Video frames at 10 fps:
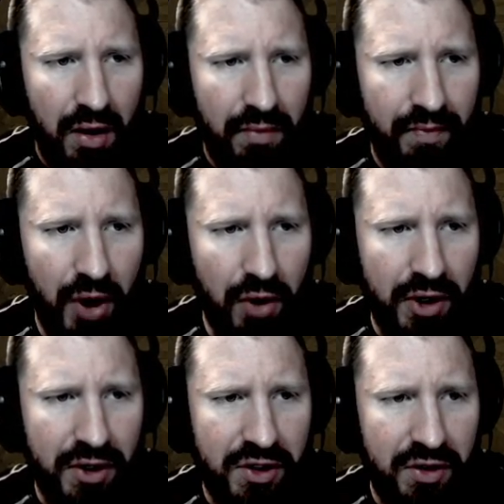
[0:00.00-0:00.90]

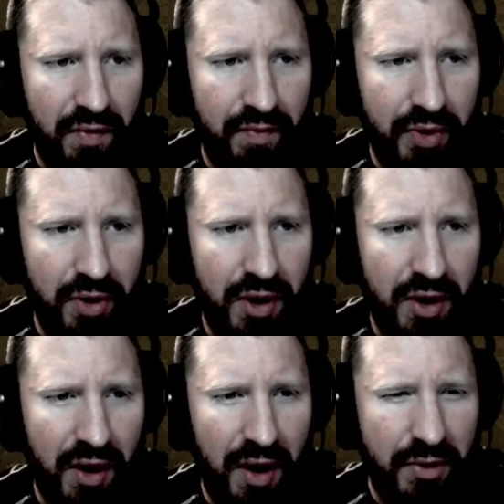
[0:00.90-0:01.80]
Bonus
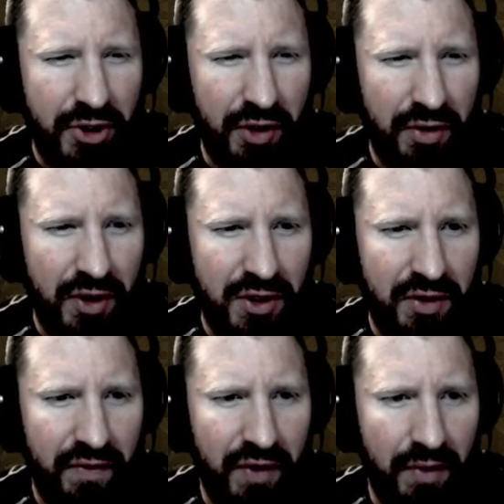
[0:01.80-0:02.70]
burning damage
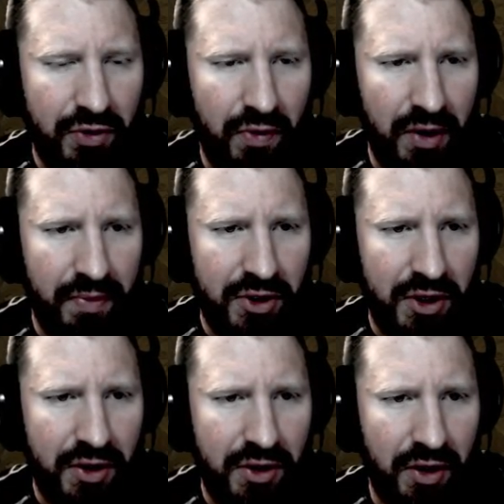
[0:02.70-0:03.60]
increased from
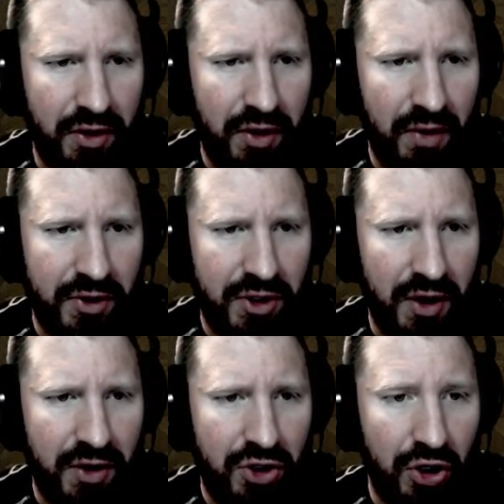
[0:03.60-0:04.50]
20% to
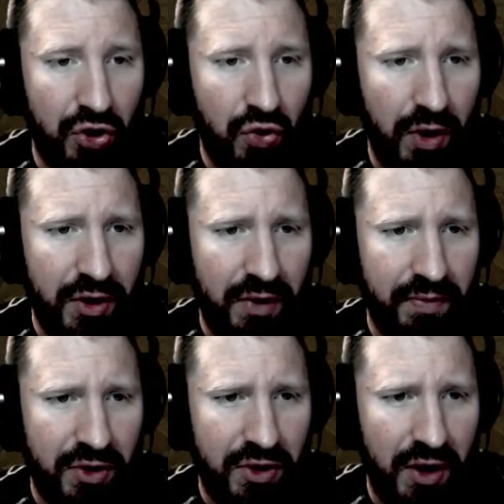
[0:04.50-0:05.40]
30% to
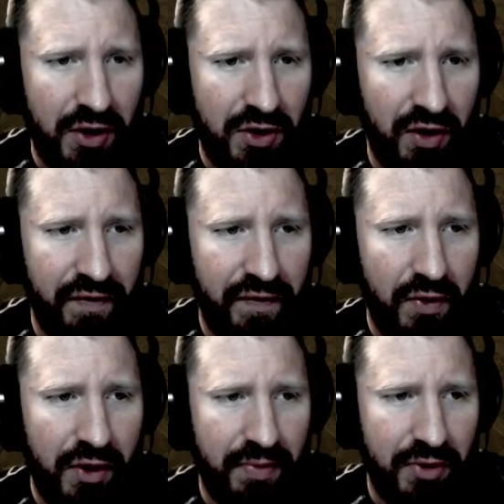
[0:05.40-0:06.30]
20% to
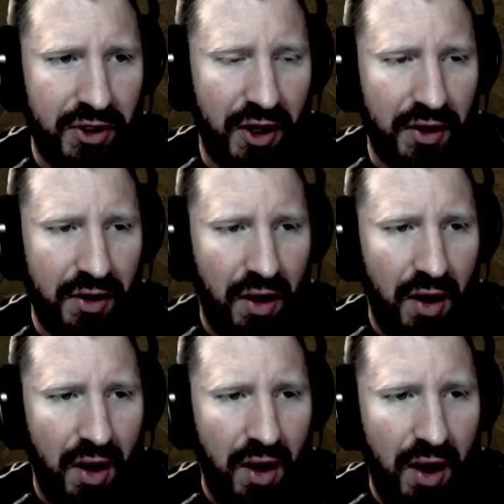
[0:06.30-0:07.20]
40%.
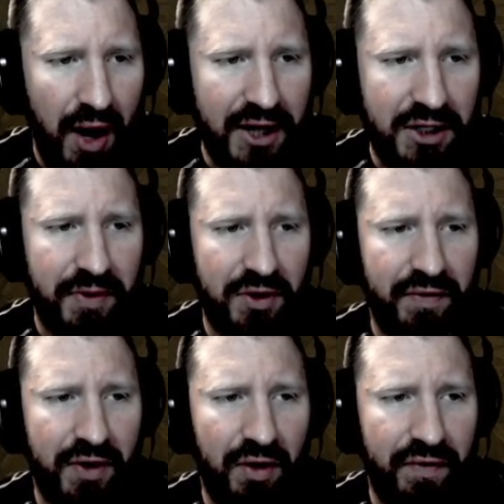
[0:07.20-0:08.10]
Aspect
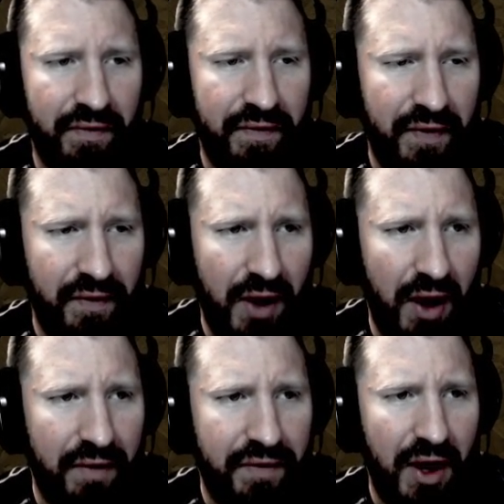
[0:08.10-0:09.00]
of Engulfing
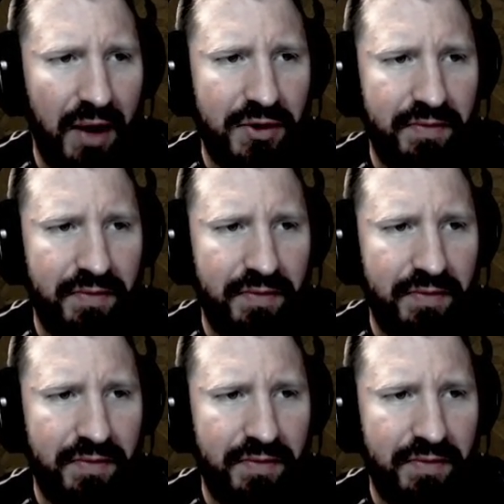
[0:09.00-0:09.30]
Flames.